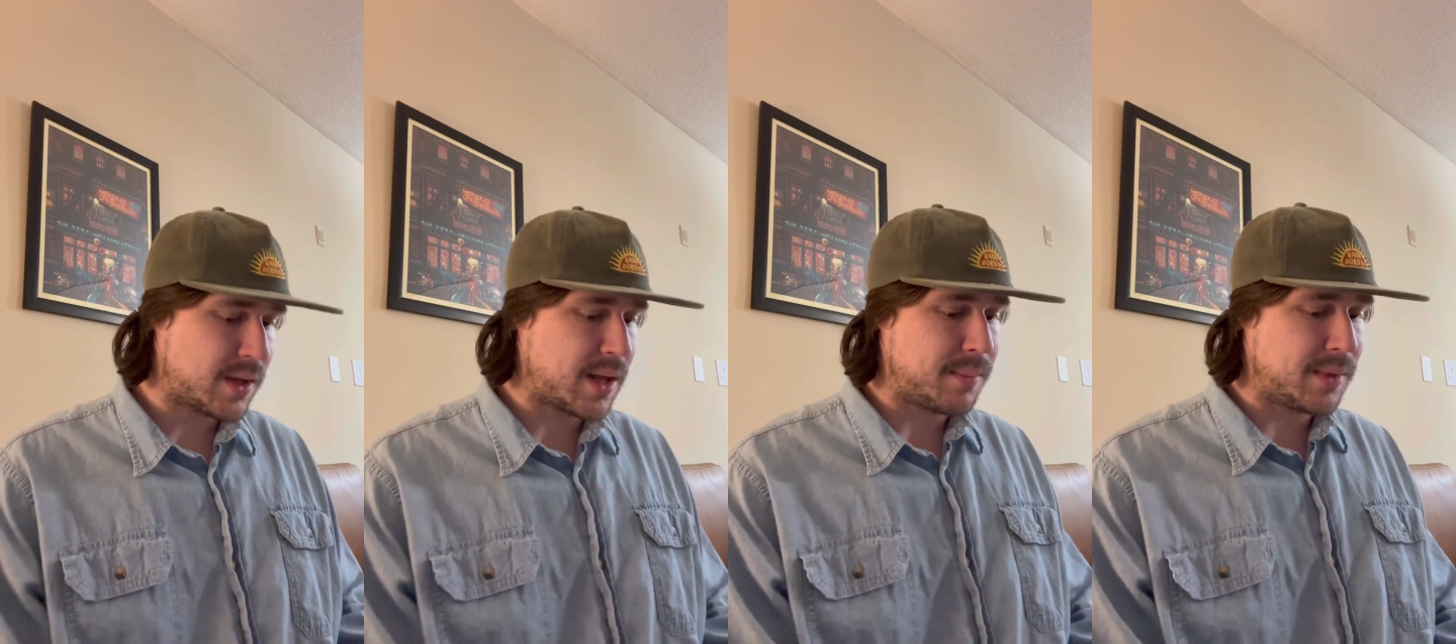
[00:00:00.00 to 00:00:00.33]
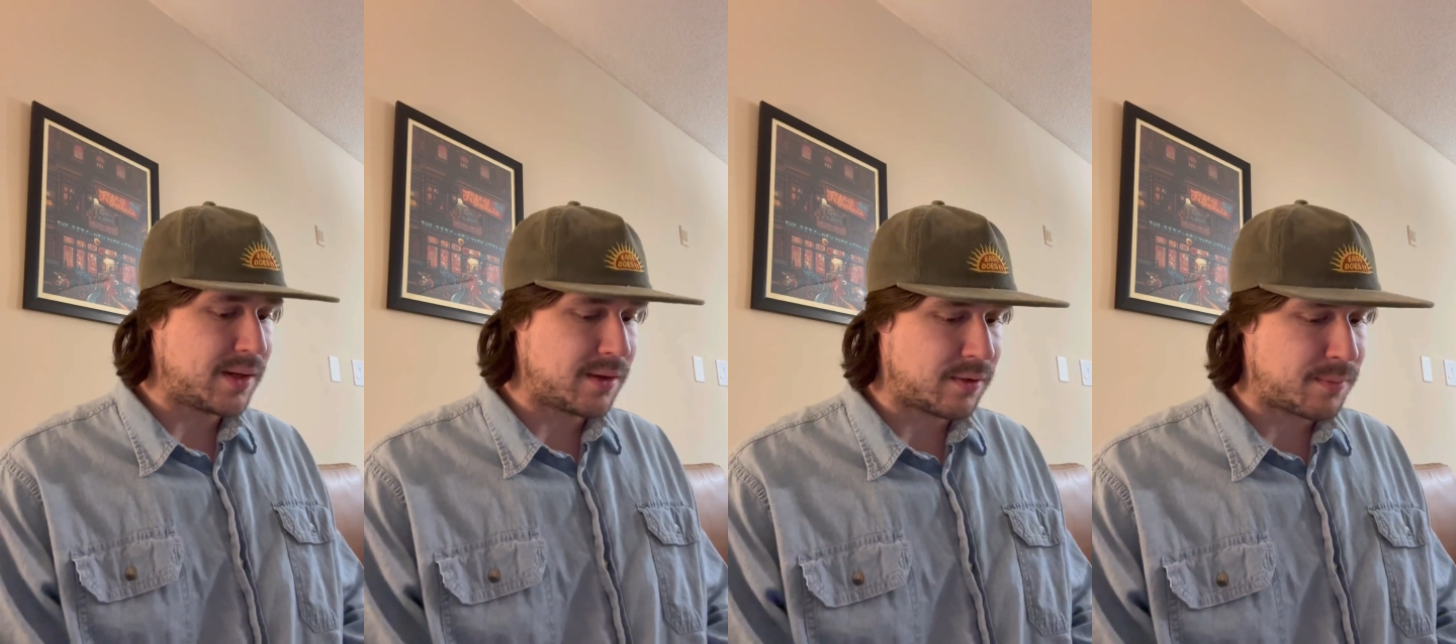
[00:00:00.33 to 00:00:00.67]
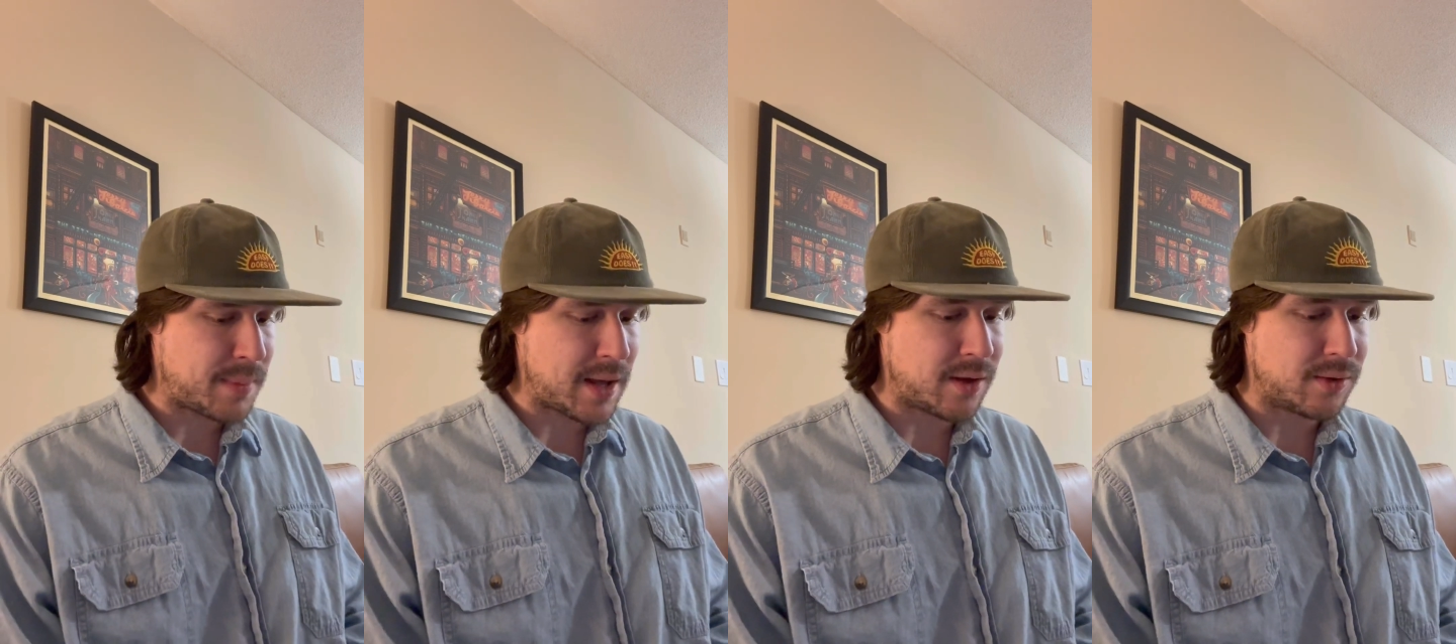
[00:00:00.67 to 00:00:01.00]
can be
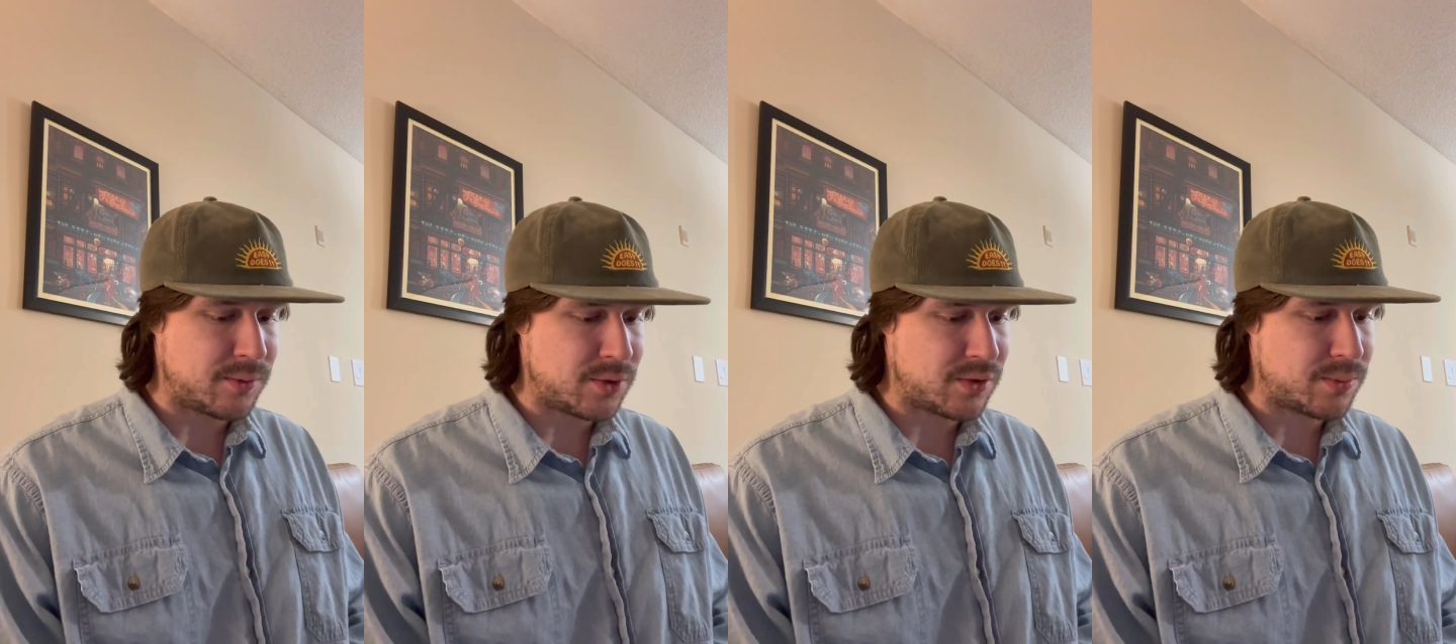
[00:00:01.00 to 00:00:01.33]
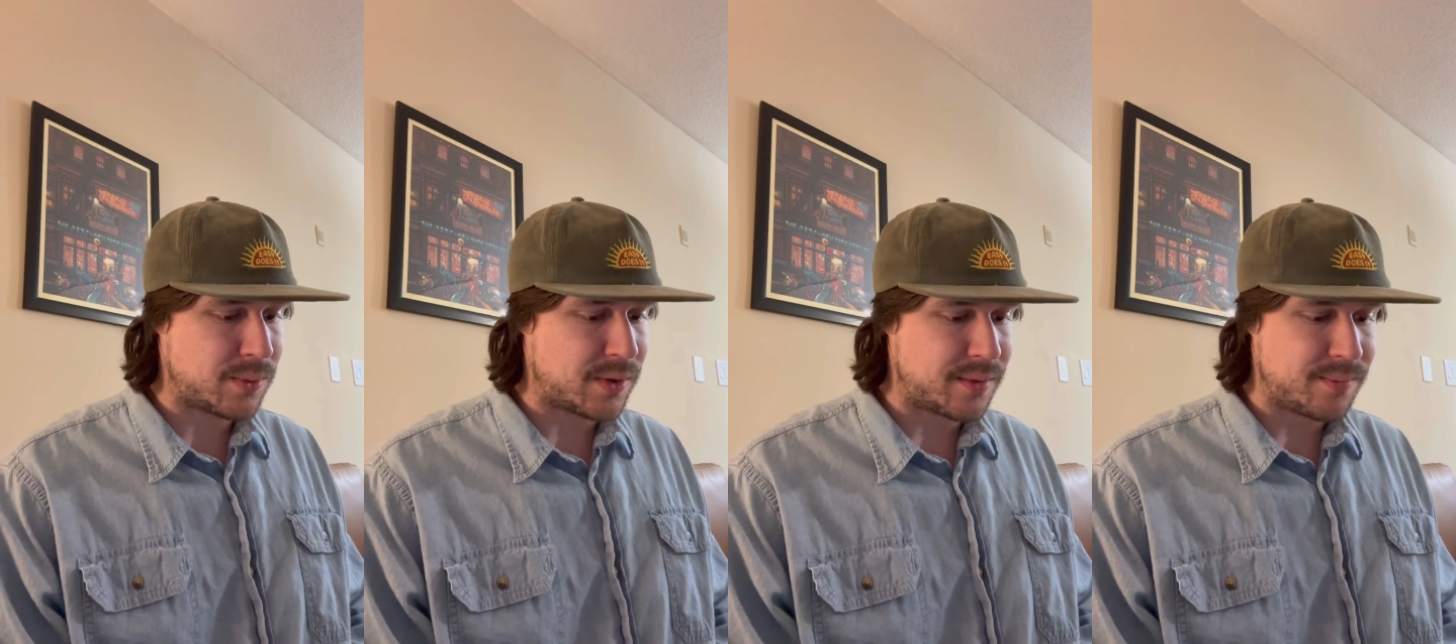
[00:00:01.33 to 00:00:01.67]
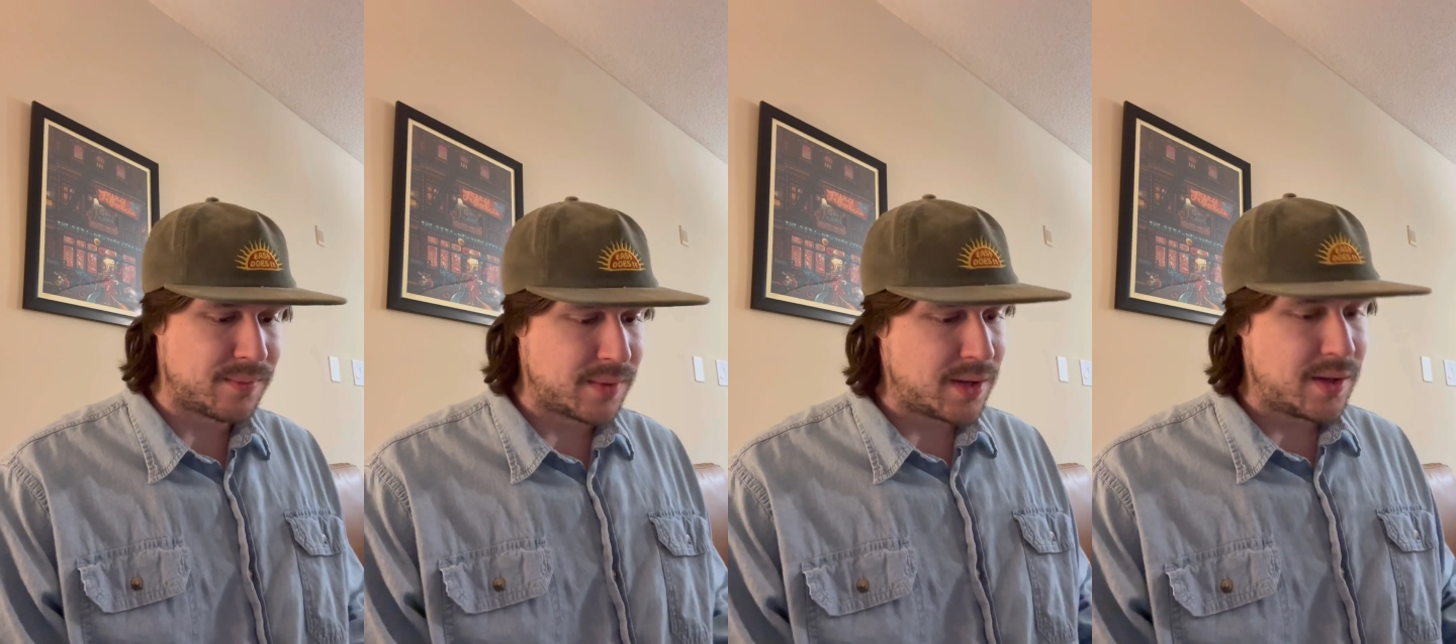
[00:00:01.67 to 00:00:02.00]
dispelled just with
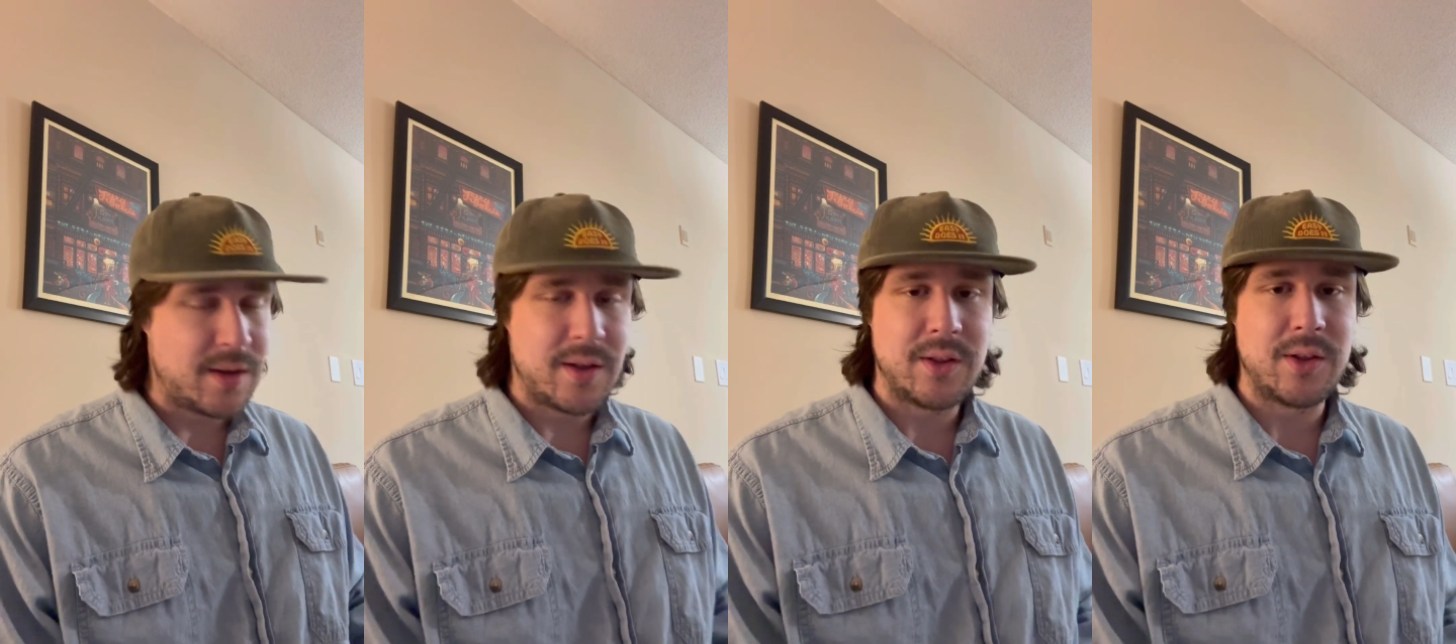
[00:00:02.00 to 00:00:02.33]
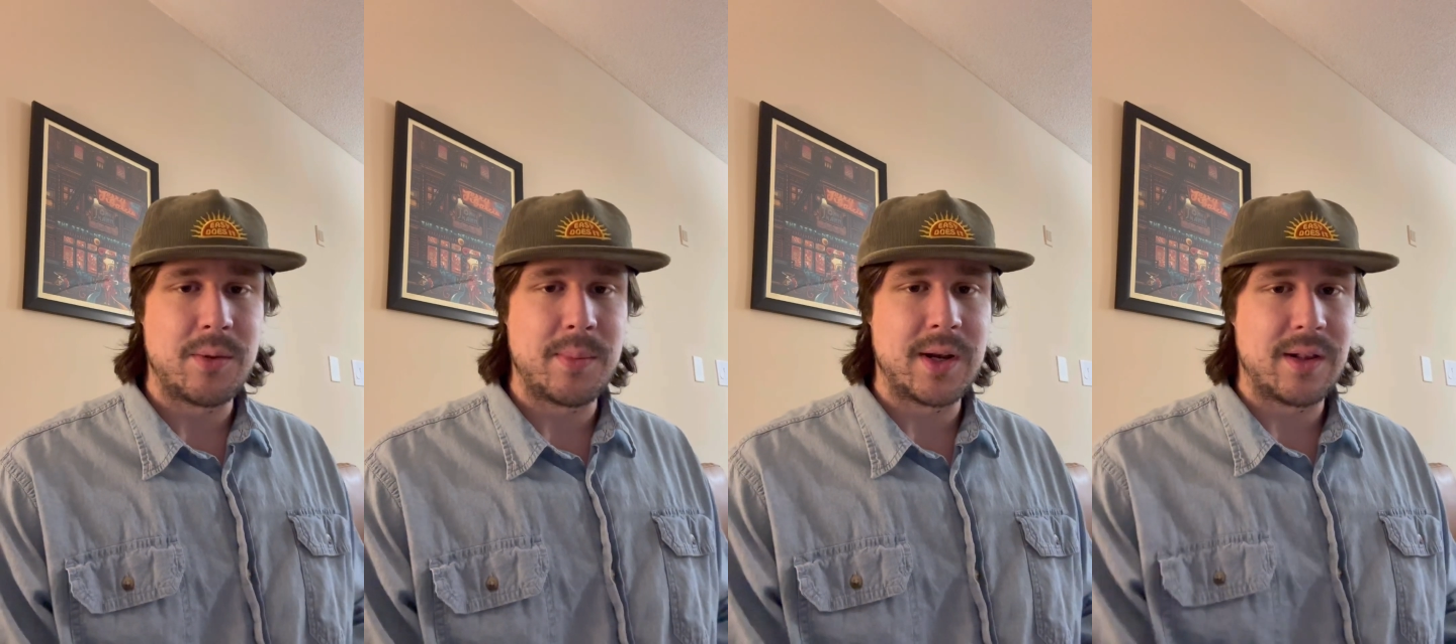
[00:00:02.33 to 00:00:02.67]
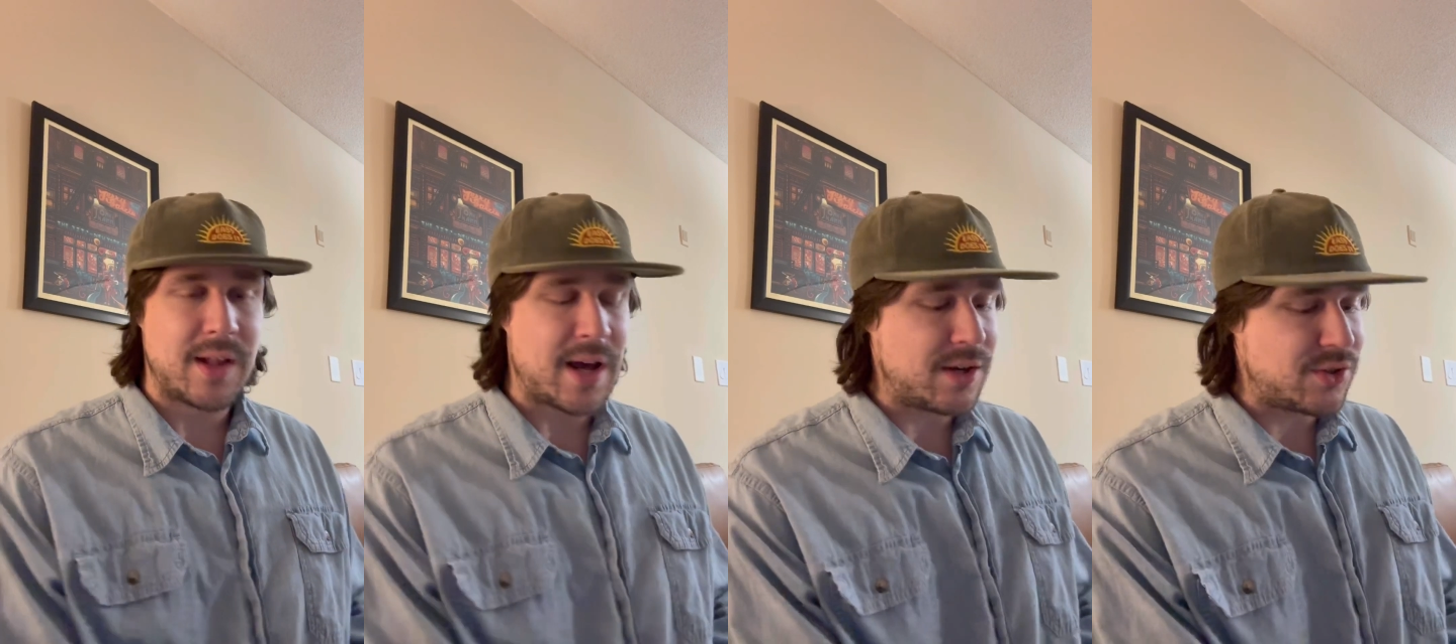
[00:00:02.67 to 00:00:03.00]
a little bit of
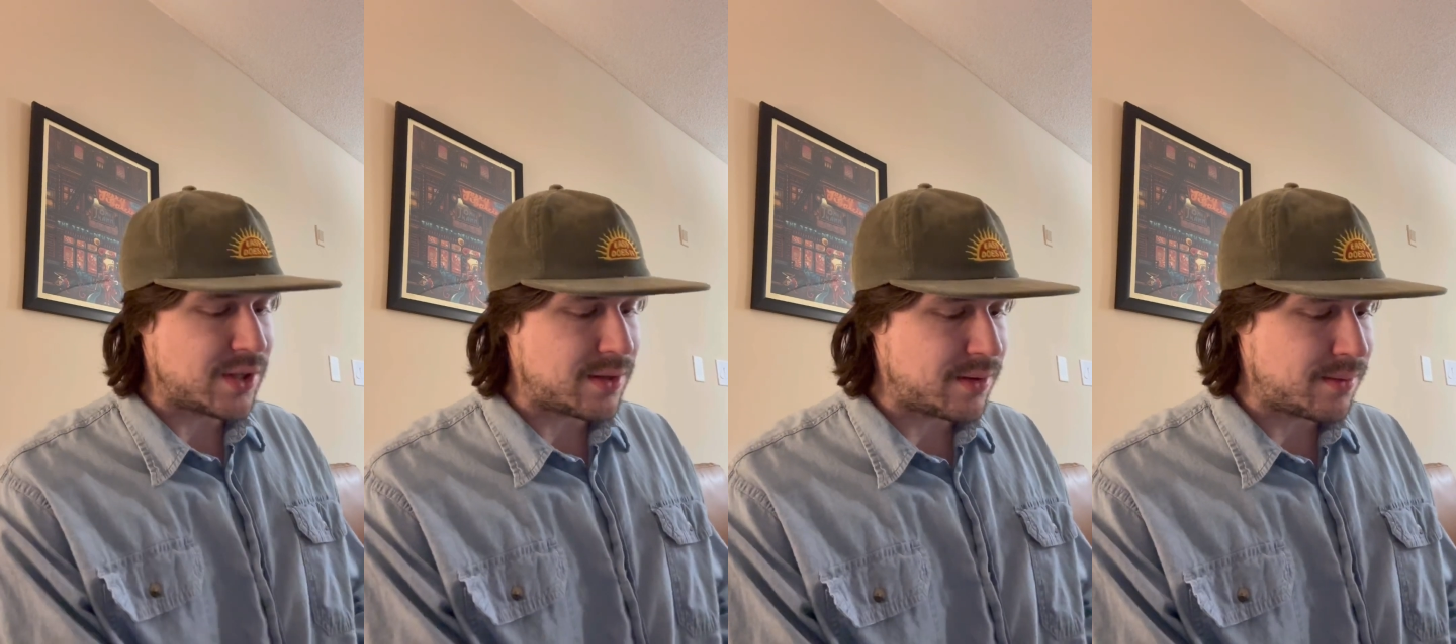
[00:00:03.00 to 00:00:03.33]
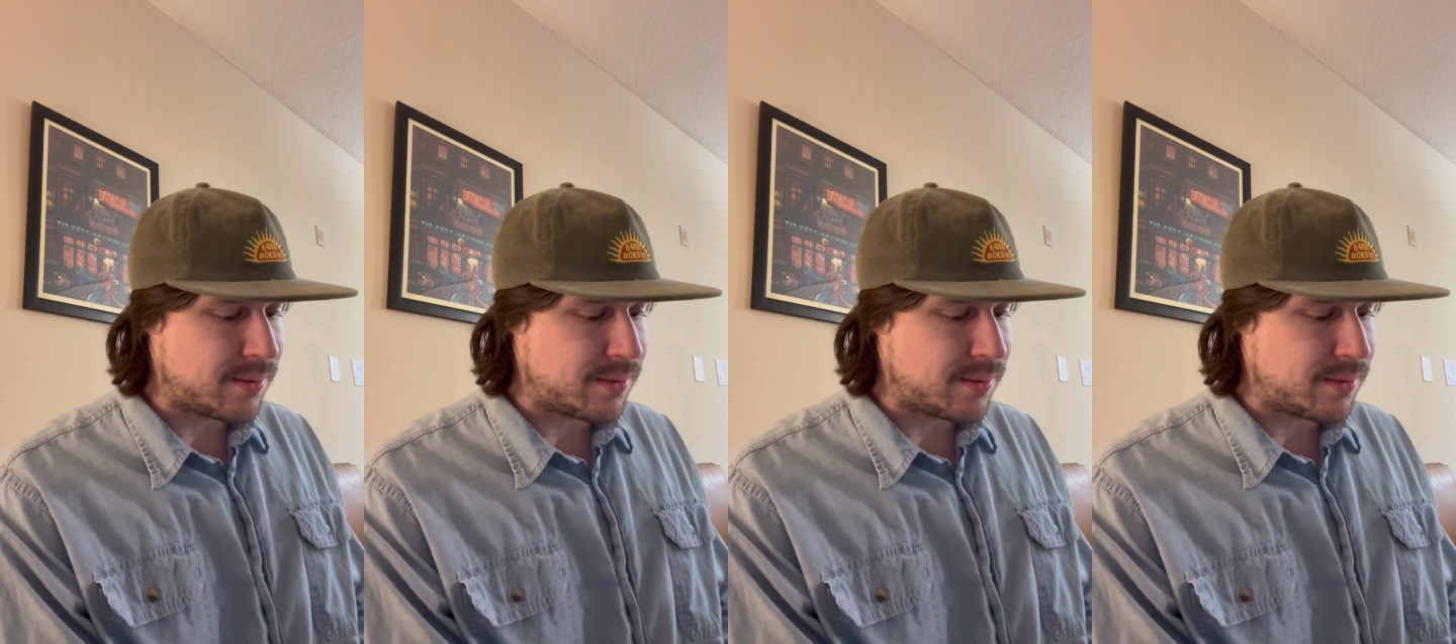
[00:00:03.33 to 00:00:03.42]
logic.